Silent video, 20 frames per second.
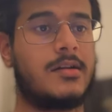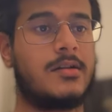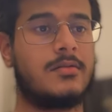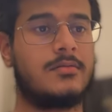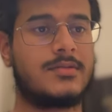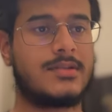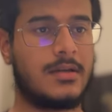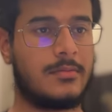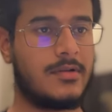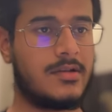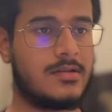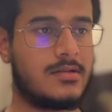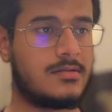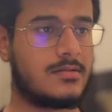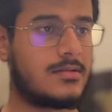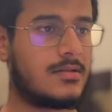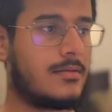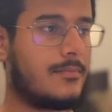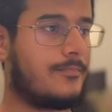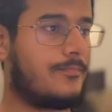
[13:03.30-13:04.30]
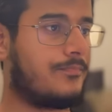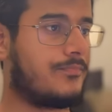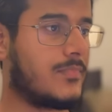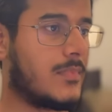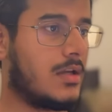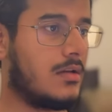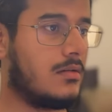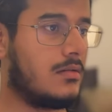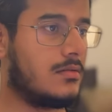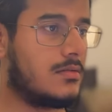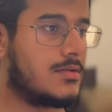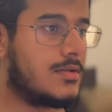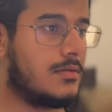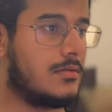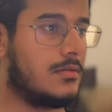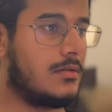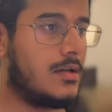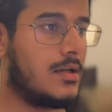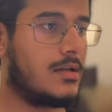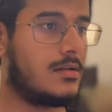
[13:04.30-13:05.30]
to subagents.
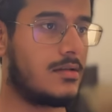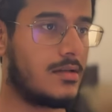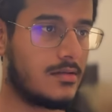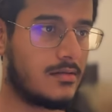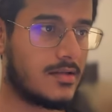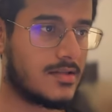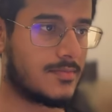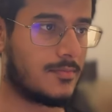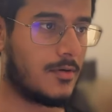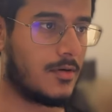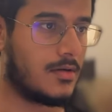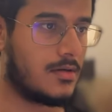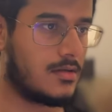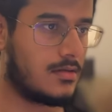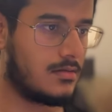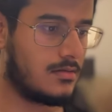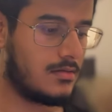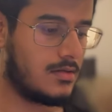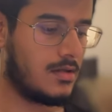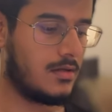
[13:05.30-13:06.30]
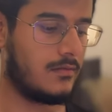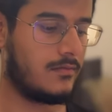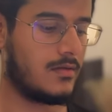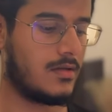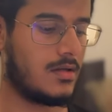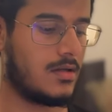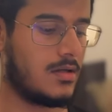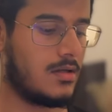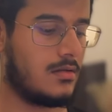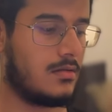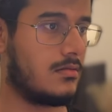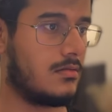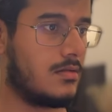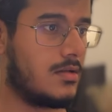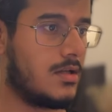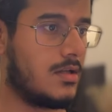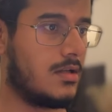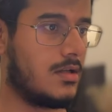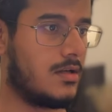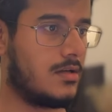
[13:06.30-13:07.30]
So it did respond. Now if I
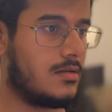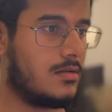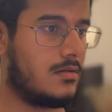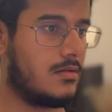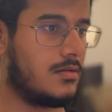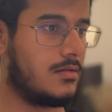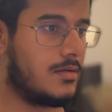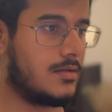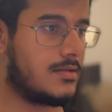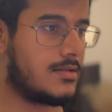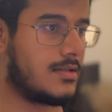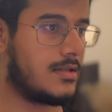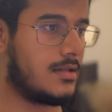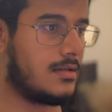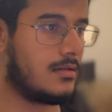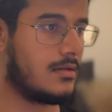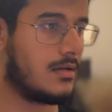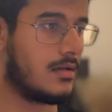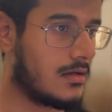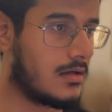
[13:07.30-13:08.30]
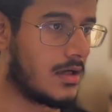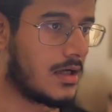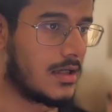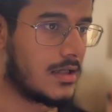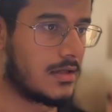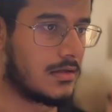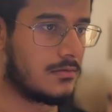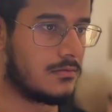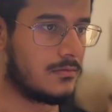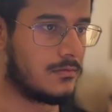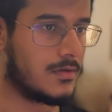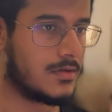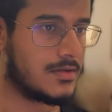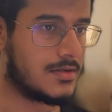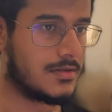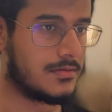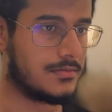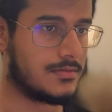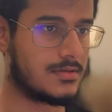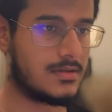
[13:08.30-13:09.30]
kill it, you can see Haiku was
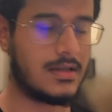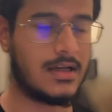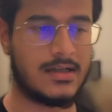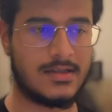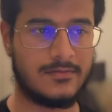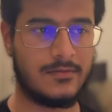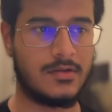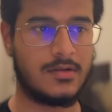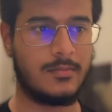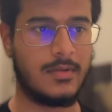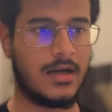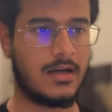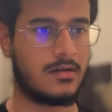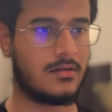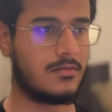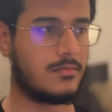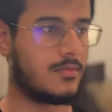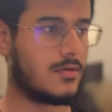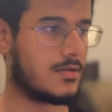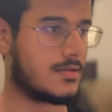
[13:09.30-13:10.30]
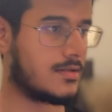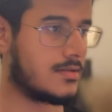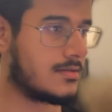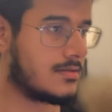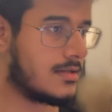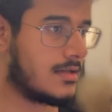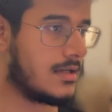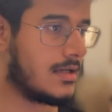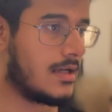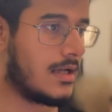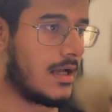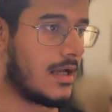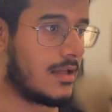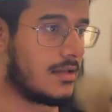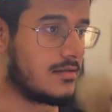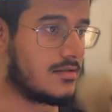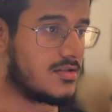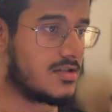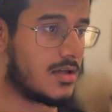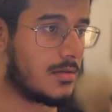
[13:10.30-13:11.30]
used. That's for the background process.
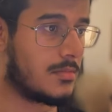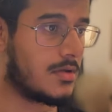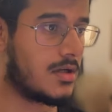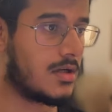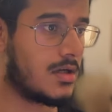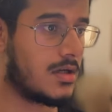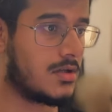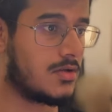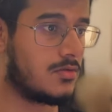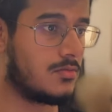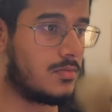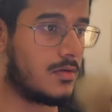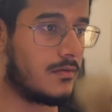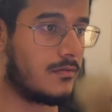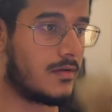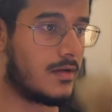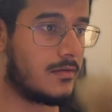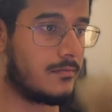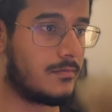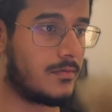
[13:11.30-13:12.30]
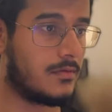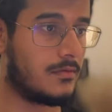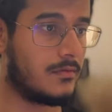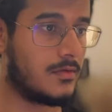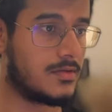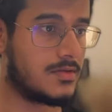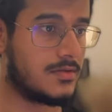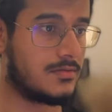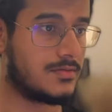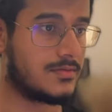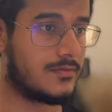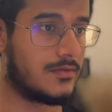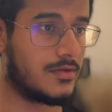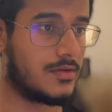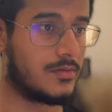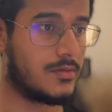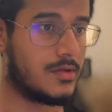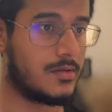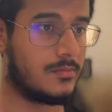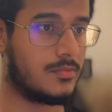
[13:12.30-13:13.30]
And Gemini 2.5 Pro was used for
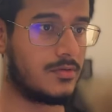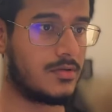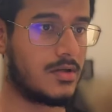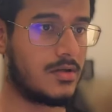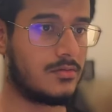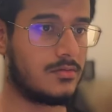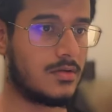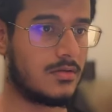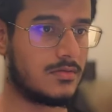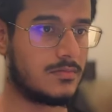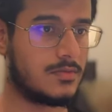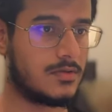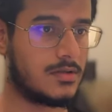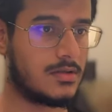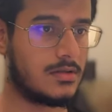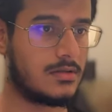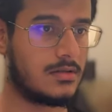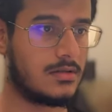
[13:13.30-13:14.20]
2 input and 2 output.